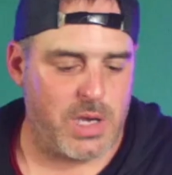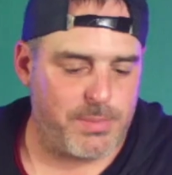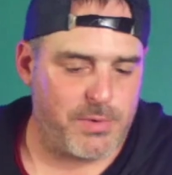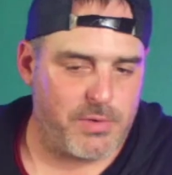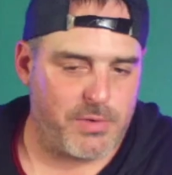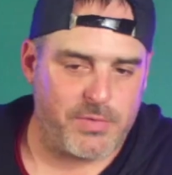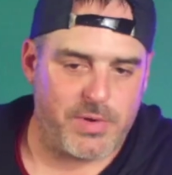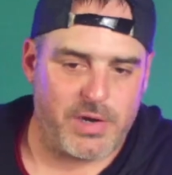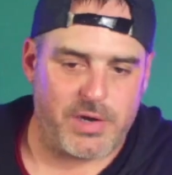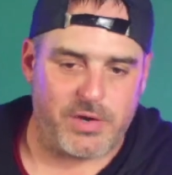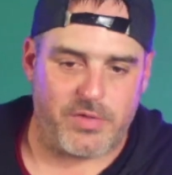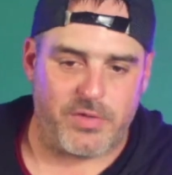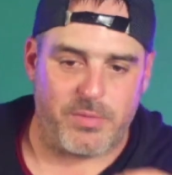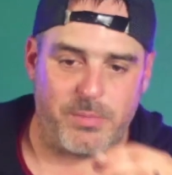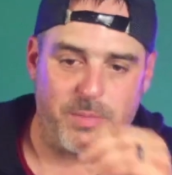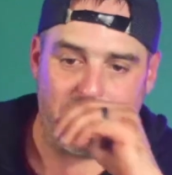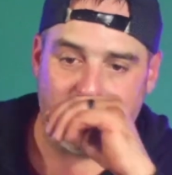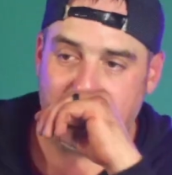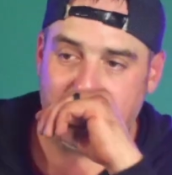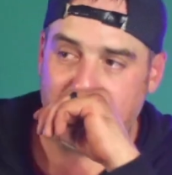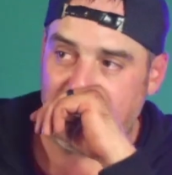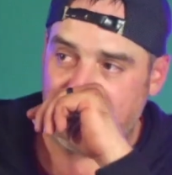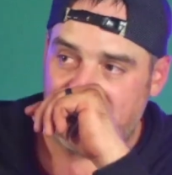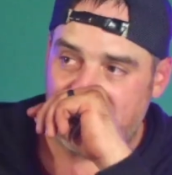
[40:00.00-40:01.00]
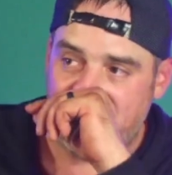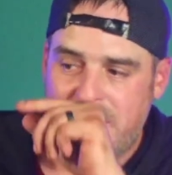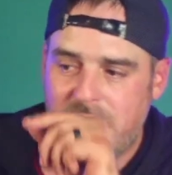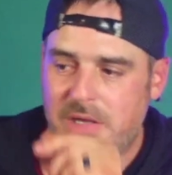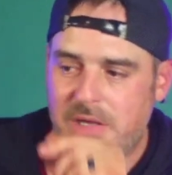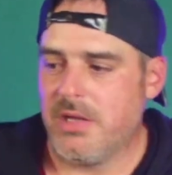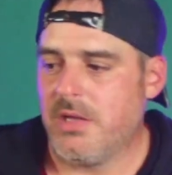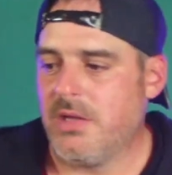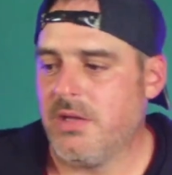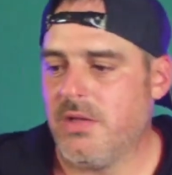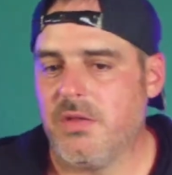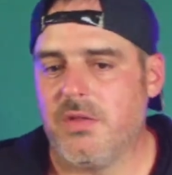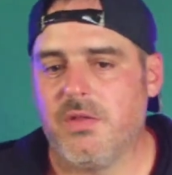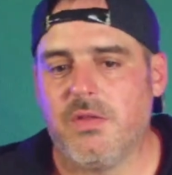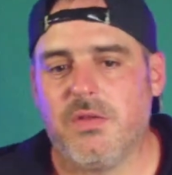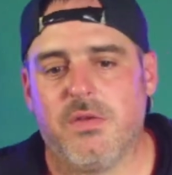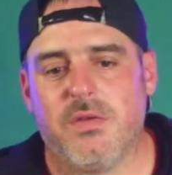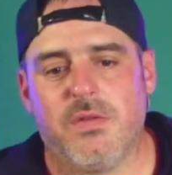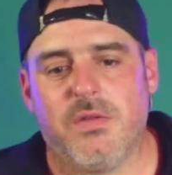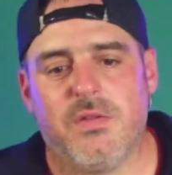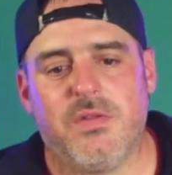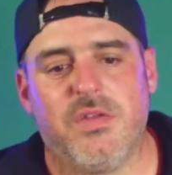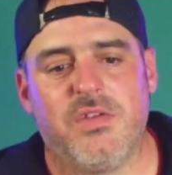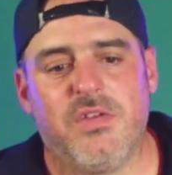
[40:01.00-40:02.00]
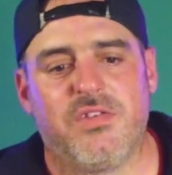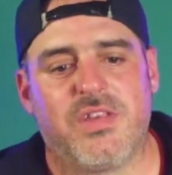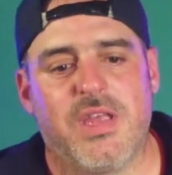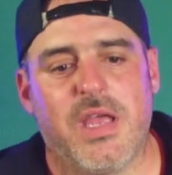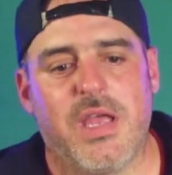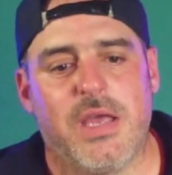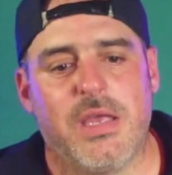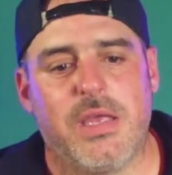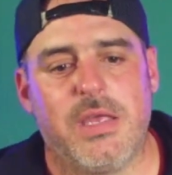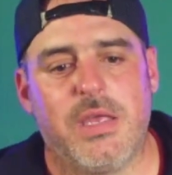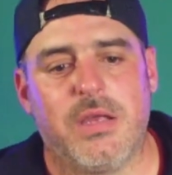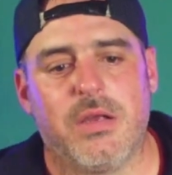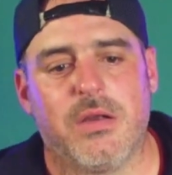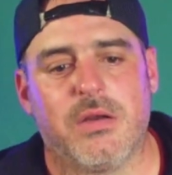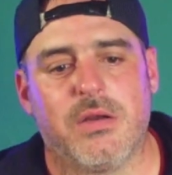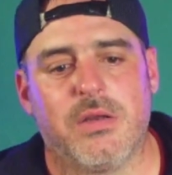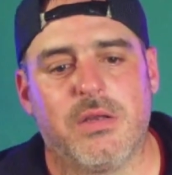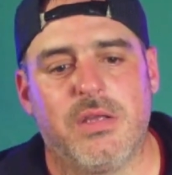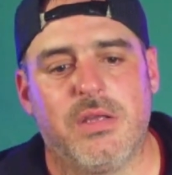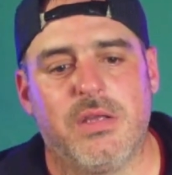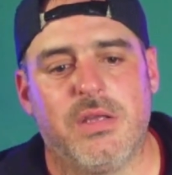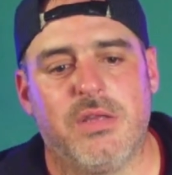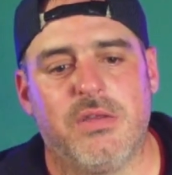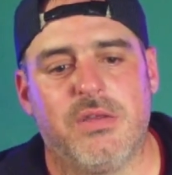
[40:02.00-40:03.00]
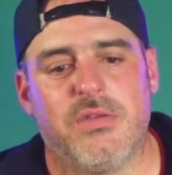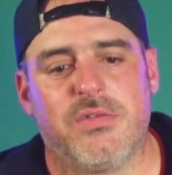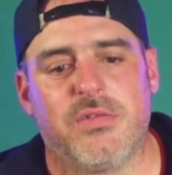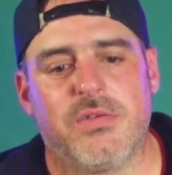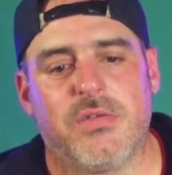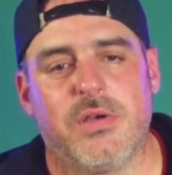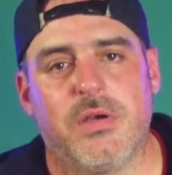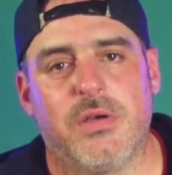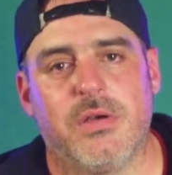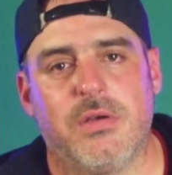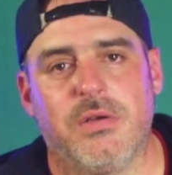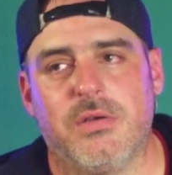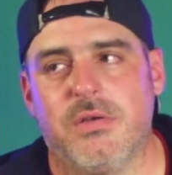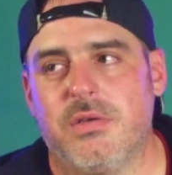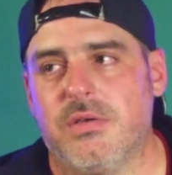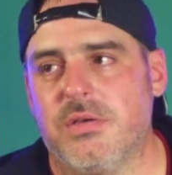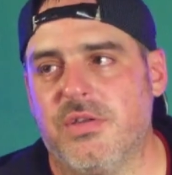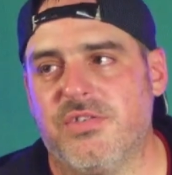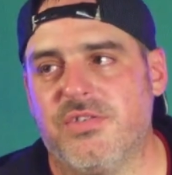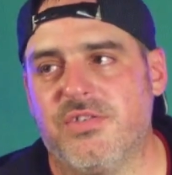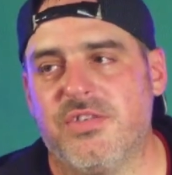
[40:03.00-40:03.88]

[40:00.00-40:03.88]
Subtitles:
up to the main cam. This guy here is it's not